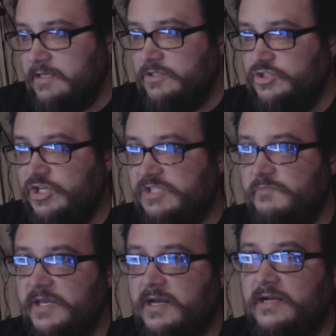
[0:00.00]
just
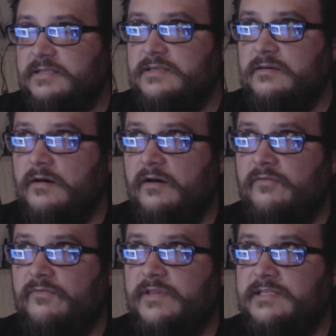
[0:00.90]
because
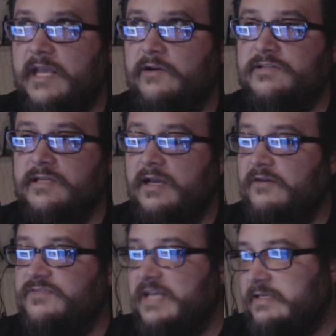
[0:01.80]
of the scarcity
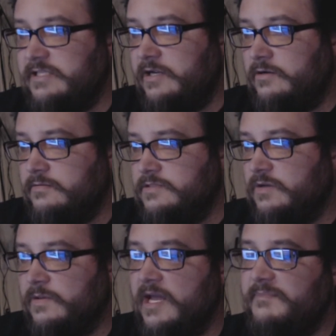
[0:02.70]
of said tier. So
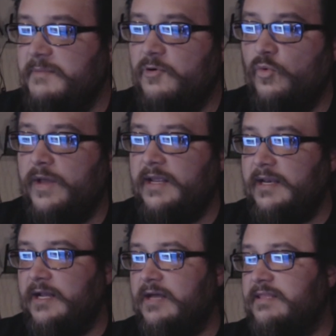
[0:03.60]
a lot of people went in
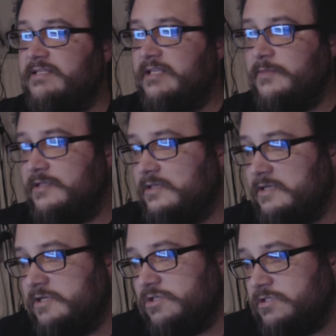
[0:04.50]
and got these limited
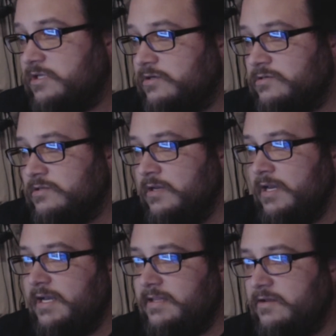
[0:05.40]
edition tiers,
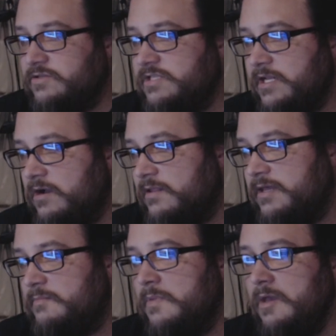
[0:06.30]
and they're sitting on
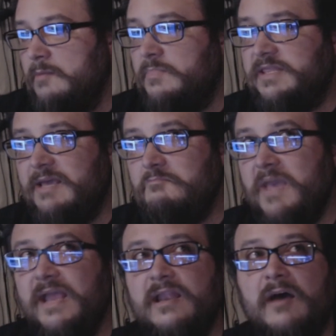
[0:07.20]
them, but they
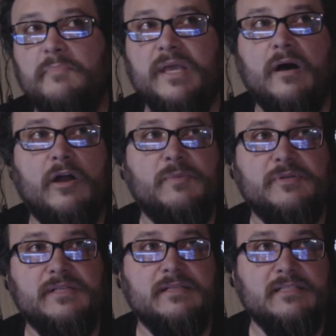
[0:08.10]
may not be
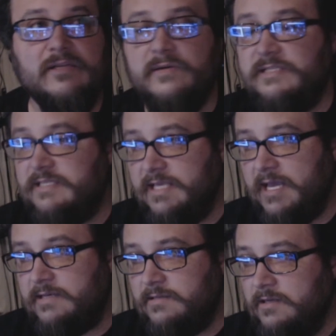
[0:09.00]
100% serious in the
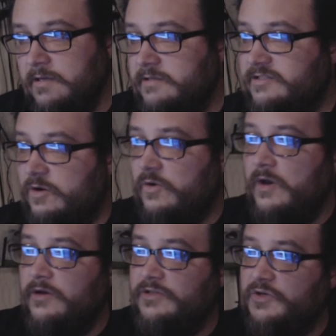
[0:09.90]
end. So
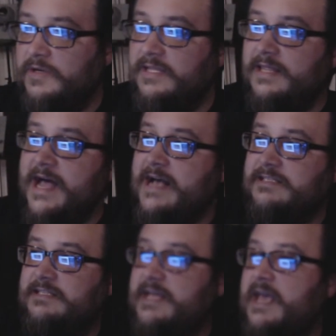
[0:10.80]
during the
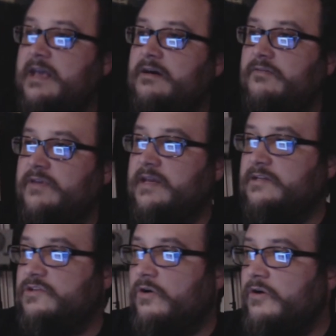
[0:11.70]
last day of the
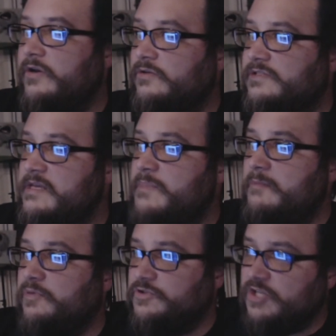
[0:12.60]
Kickstarter, you'll see
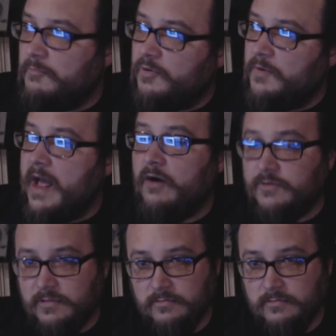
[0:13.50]
people jump around